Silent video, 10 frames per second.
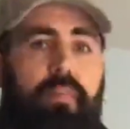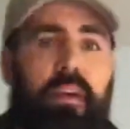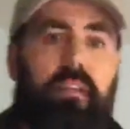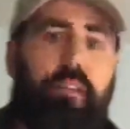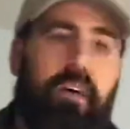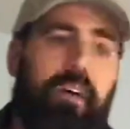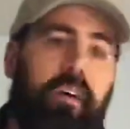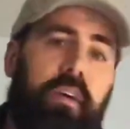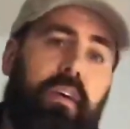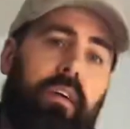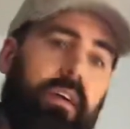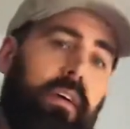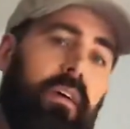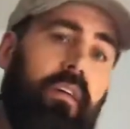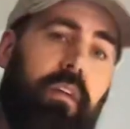kind of a,
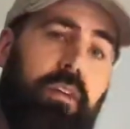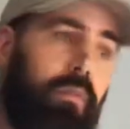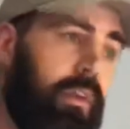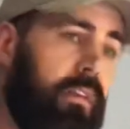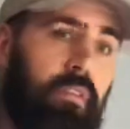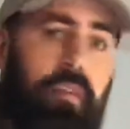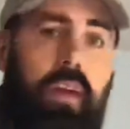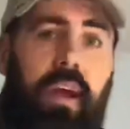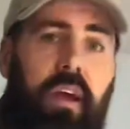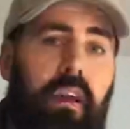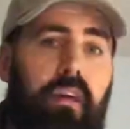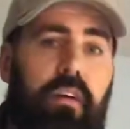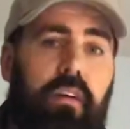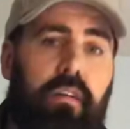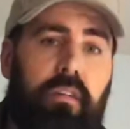you don't want to do your hair,
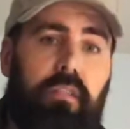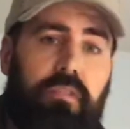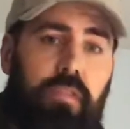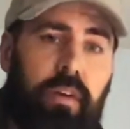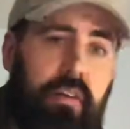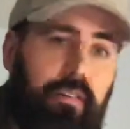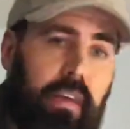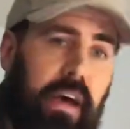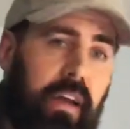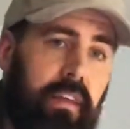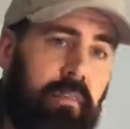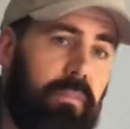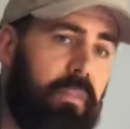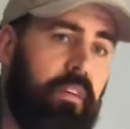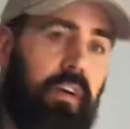or you're just going outside, keep
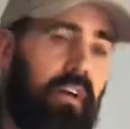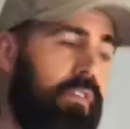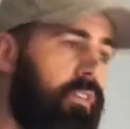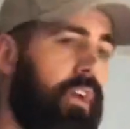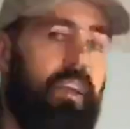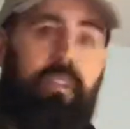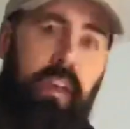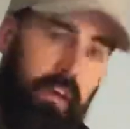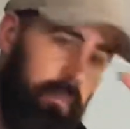the sun off your face.